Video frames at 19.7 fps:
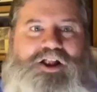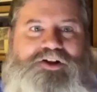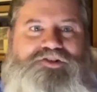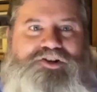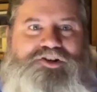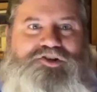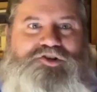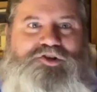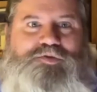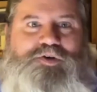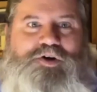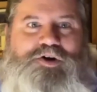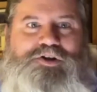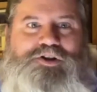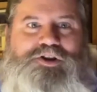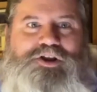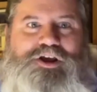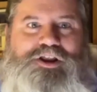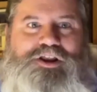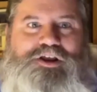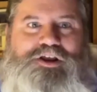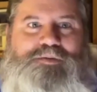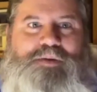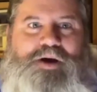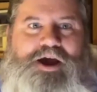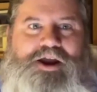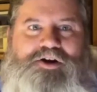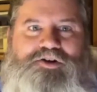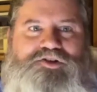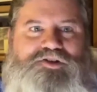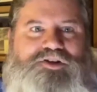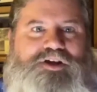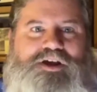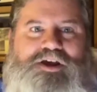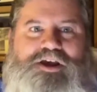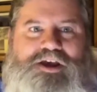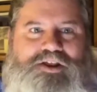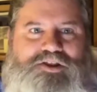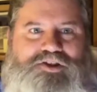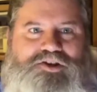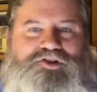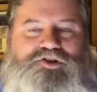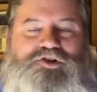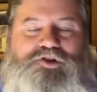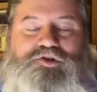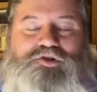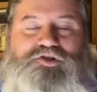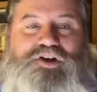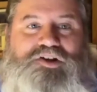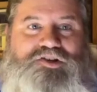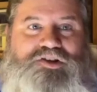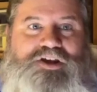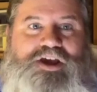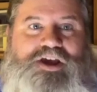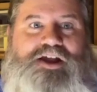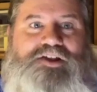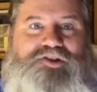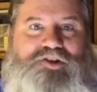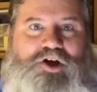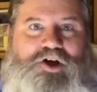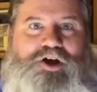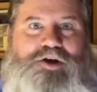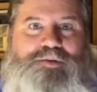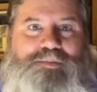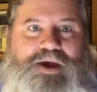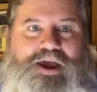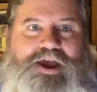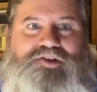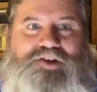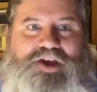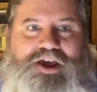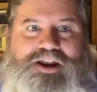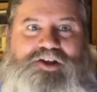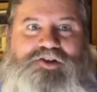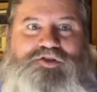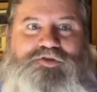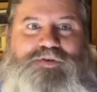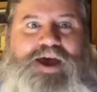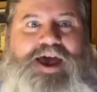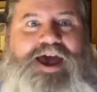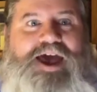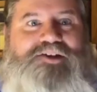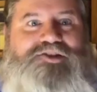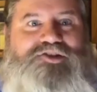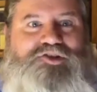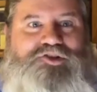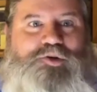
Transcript: and so far in the minors, this dude just gets on base, and he's fast.